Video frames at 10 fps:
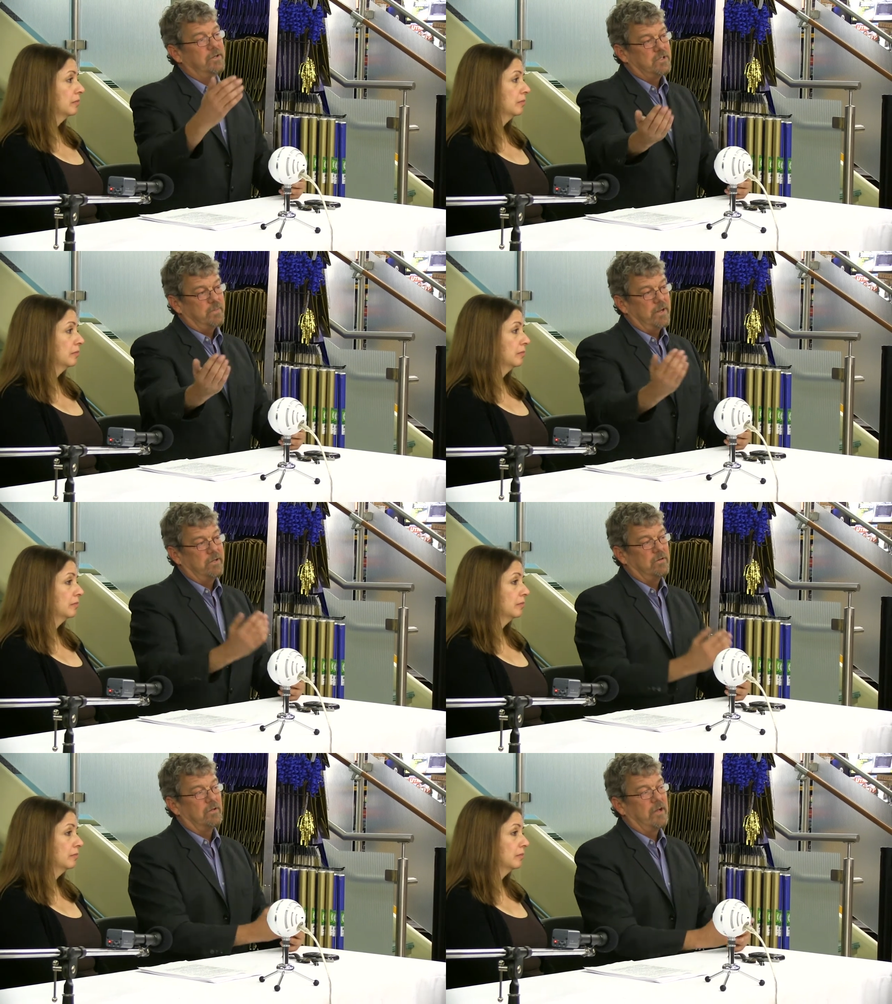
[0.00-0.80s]
Speaker 1: you spend
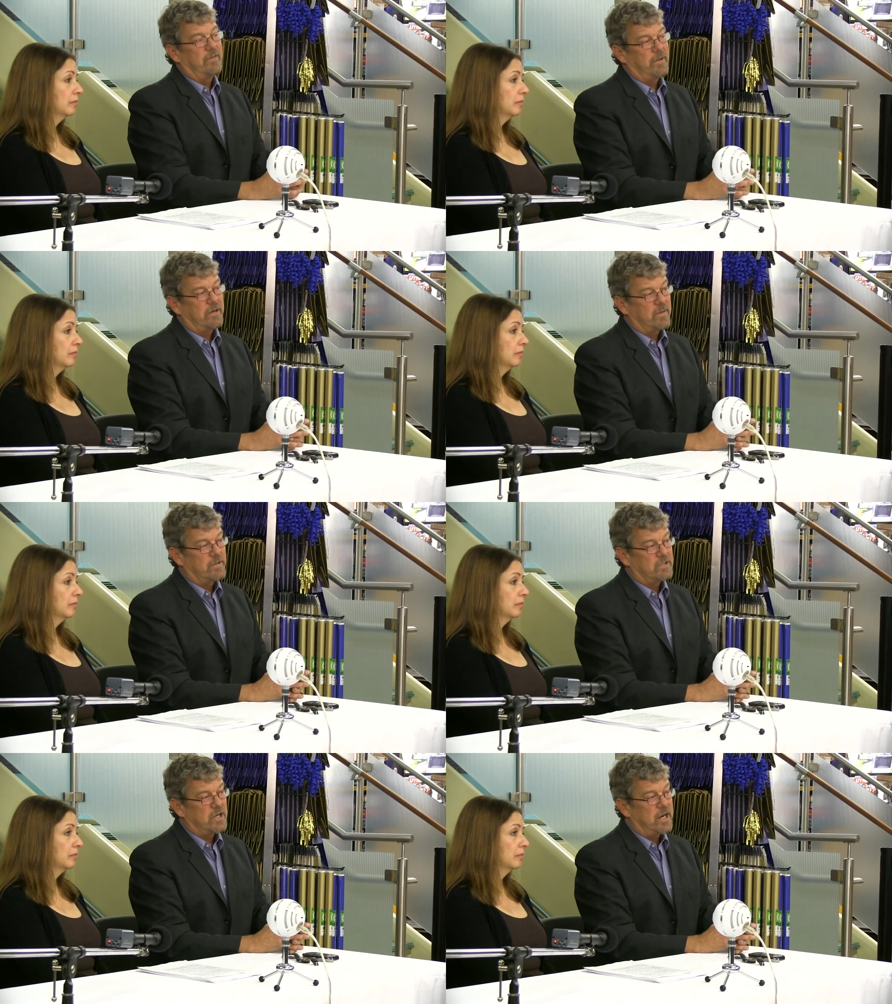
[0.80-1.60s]
your whole life by your
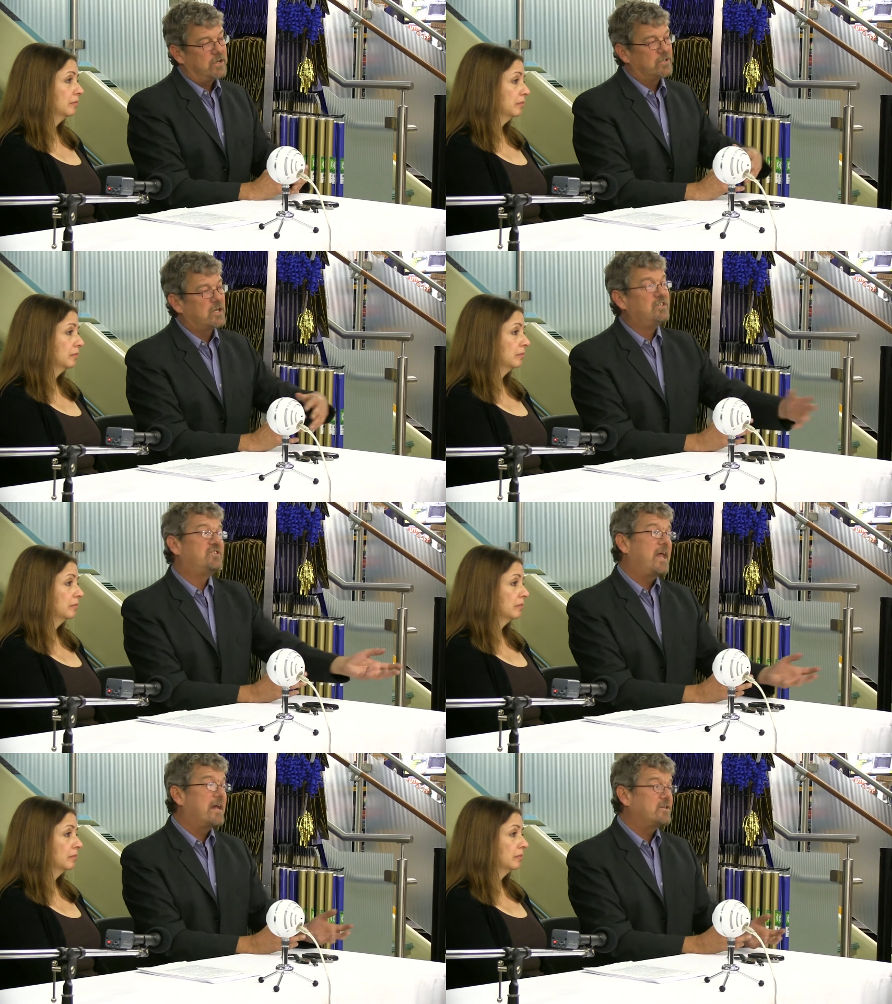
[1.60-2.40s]
mother's side, and you're suddenly
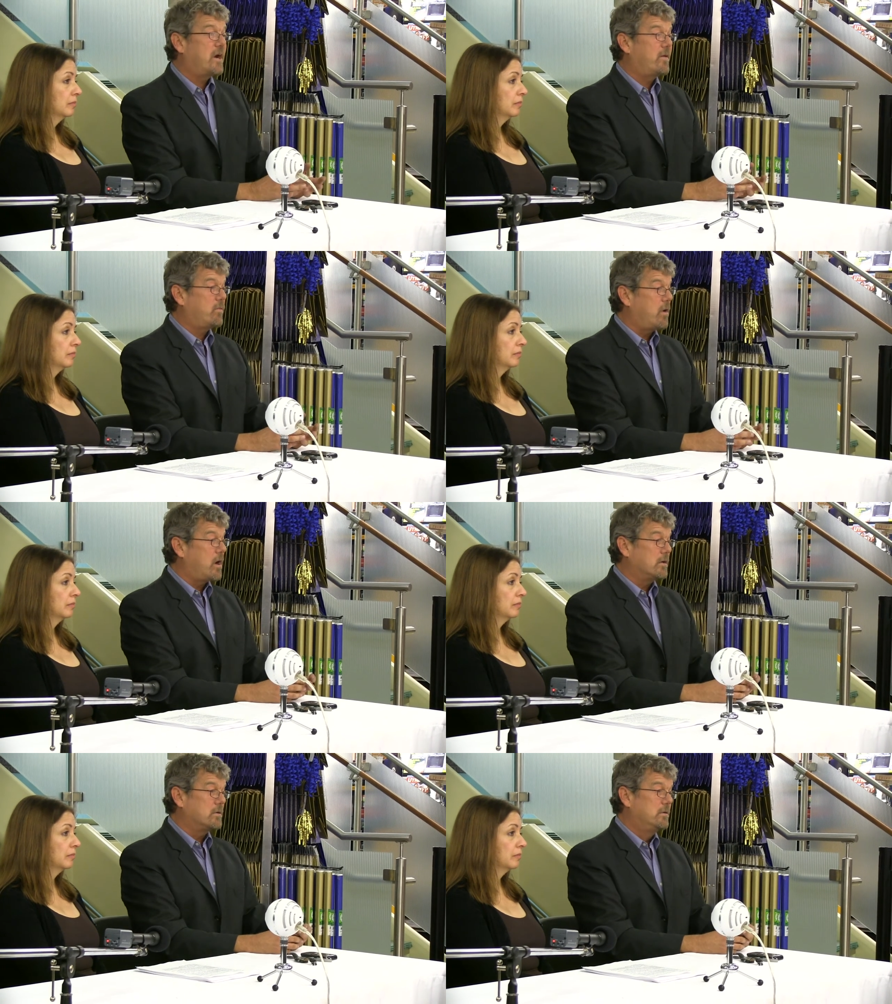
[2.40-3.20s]
snatched out of the
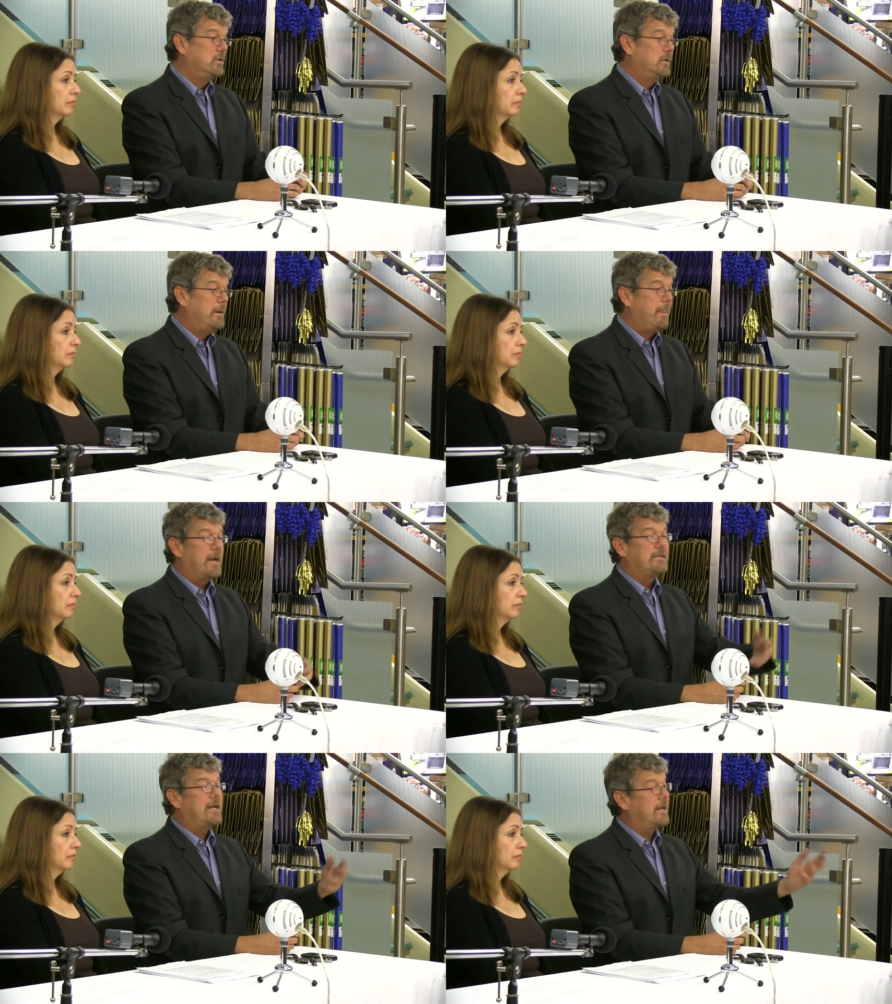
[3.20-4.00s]
water
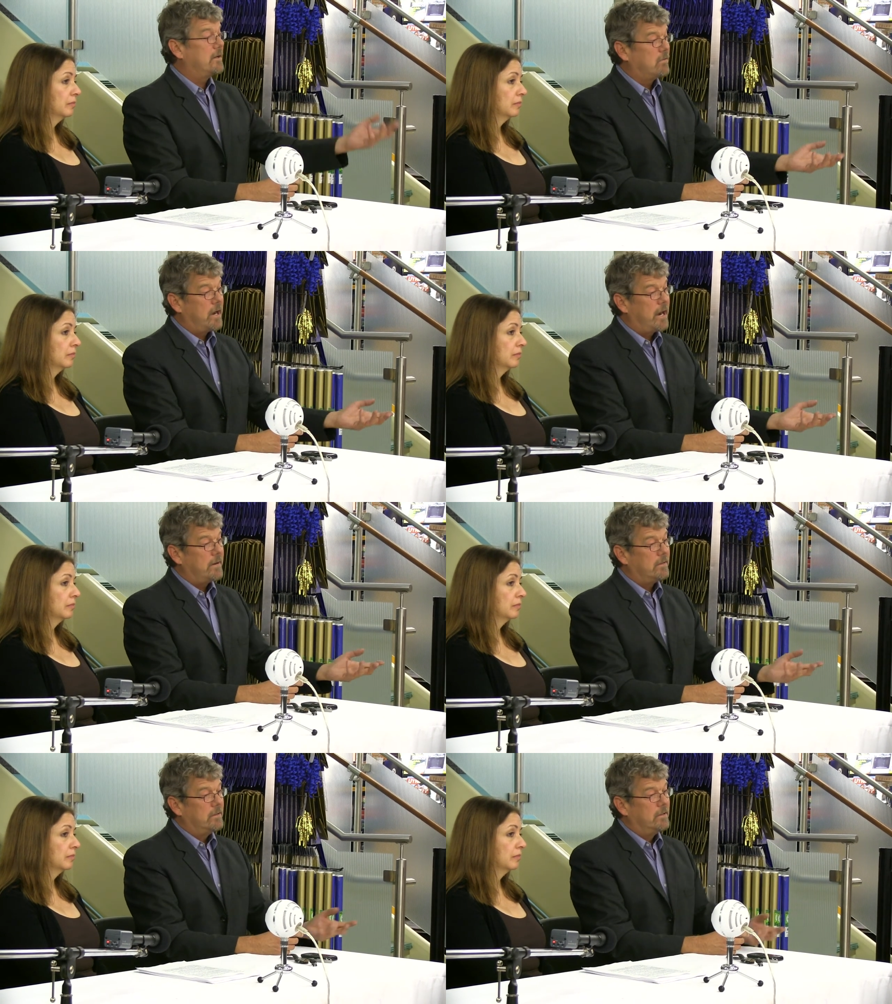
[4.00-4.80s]
and taken away
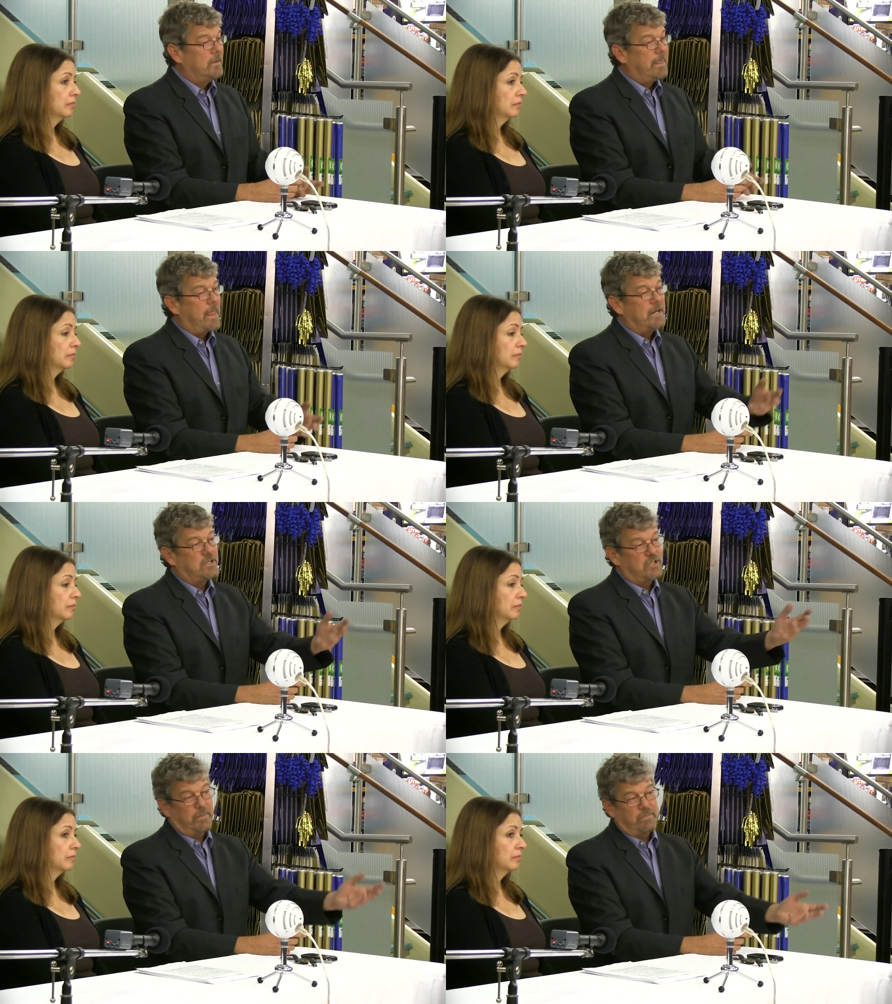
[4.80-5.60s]
and
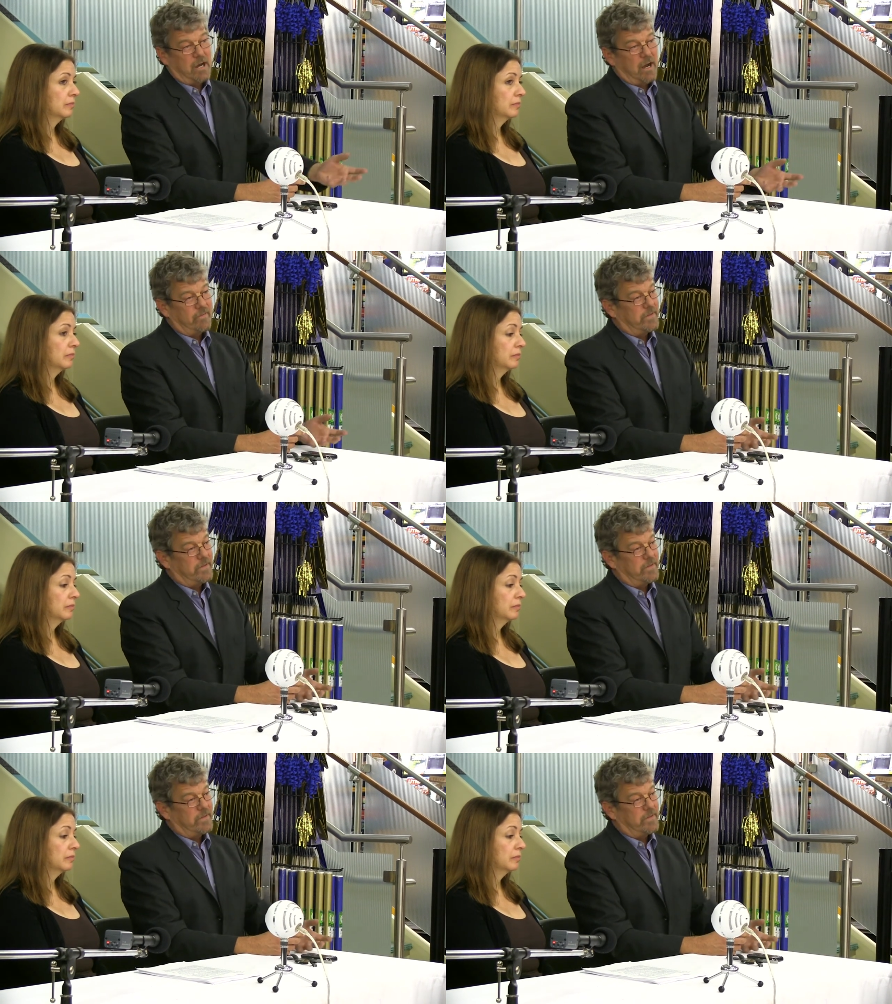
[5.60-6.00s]
shipped off.